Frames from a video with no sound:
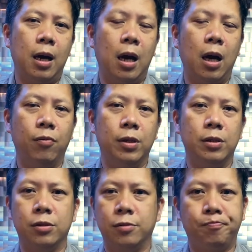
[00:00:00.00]
I
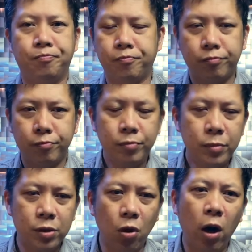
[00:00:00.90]
was
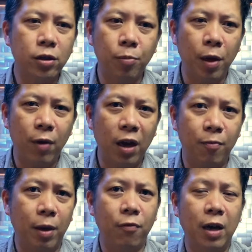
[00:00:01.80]
talking to my wife.
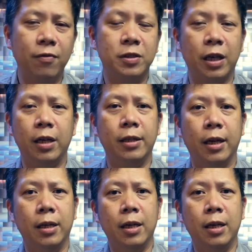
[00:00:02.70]
My wife said that